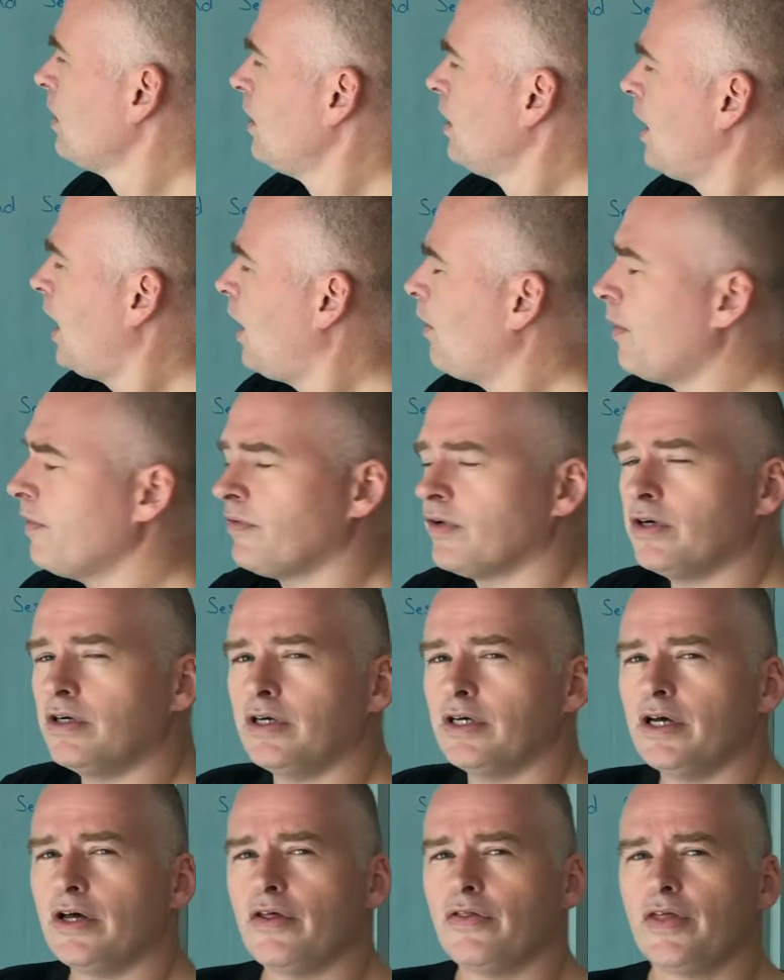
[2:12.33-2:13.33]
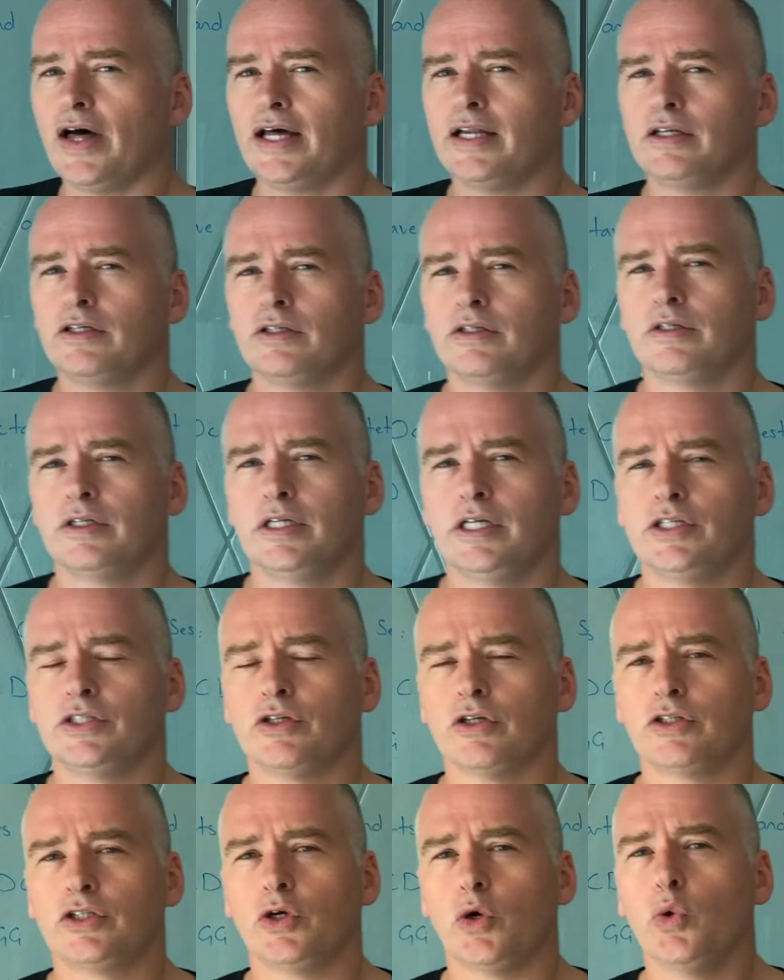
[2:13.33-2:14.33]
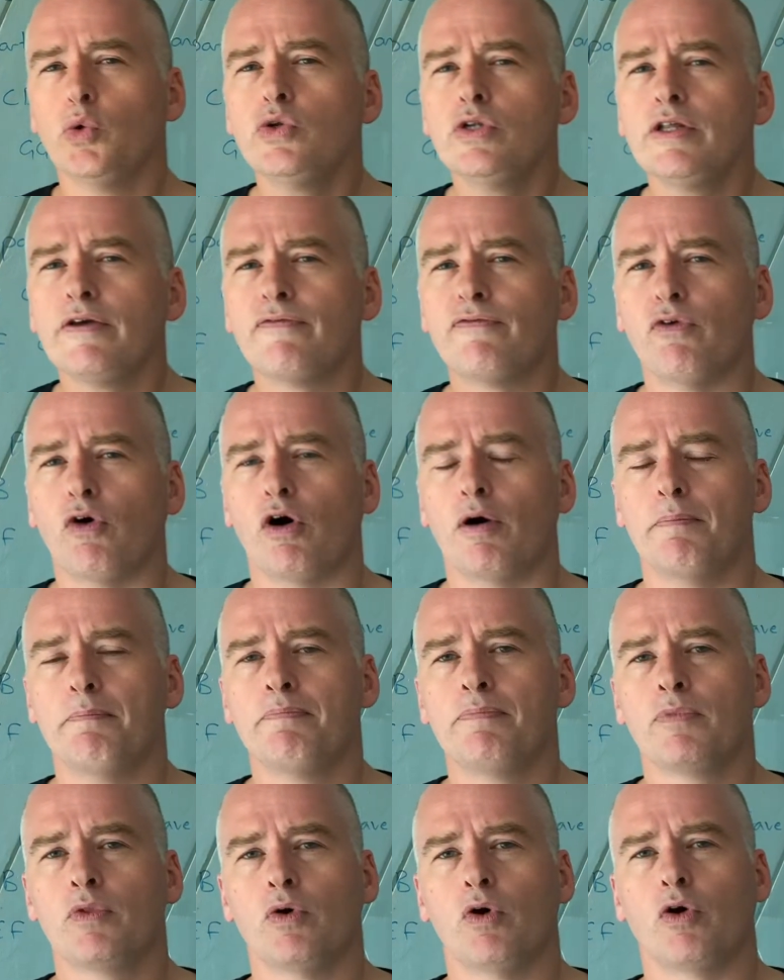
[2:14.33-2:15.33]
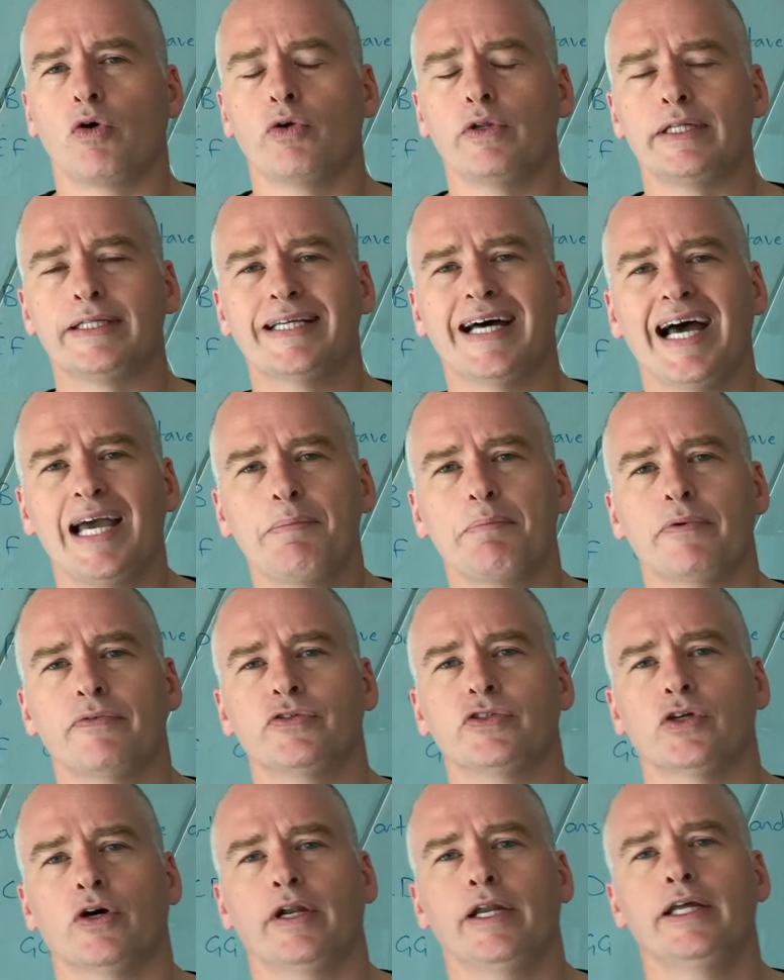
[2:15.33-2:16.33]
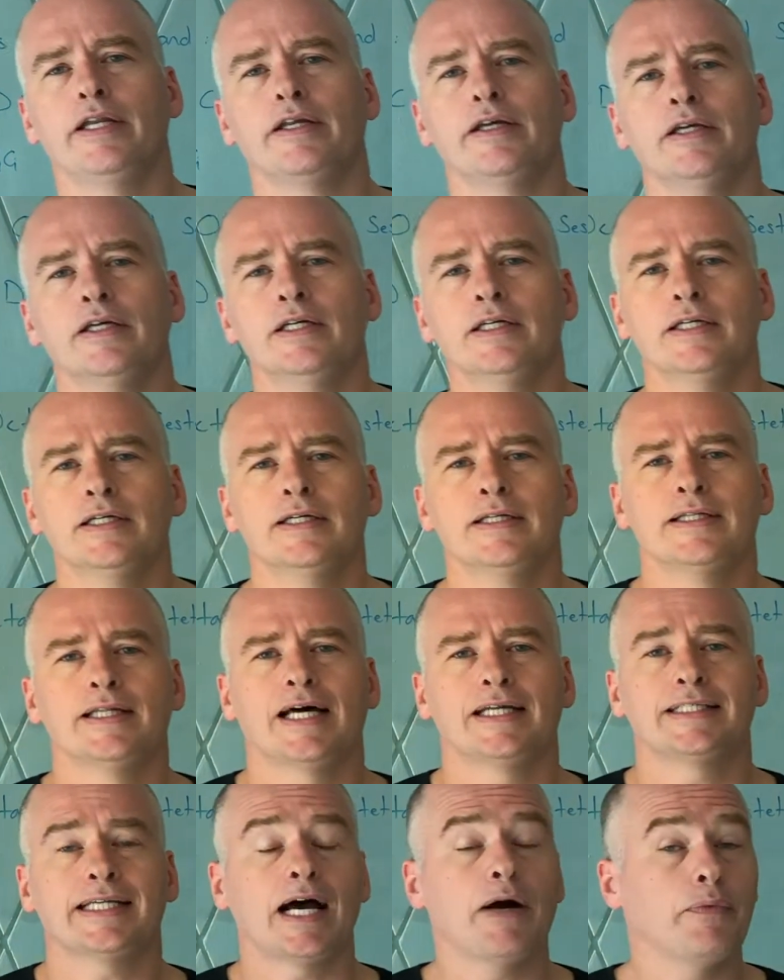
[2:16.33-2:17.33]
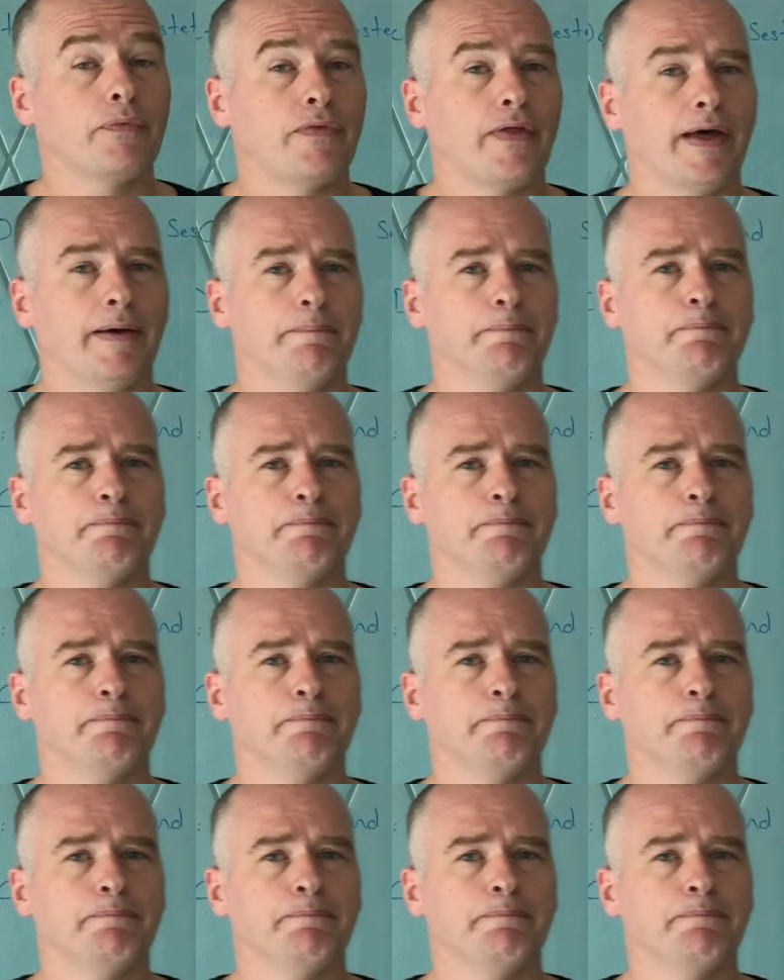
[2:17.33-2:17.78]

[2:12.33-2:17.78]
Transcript: However, that is not the only form or only type of sonnet that's out there.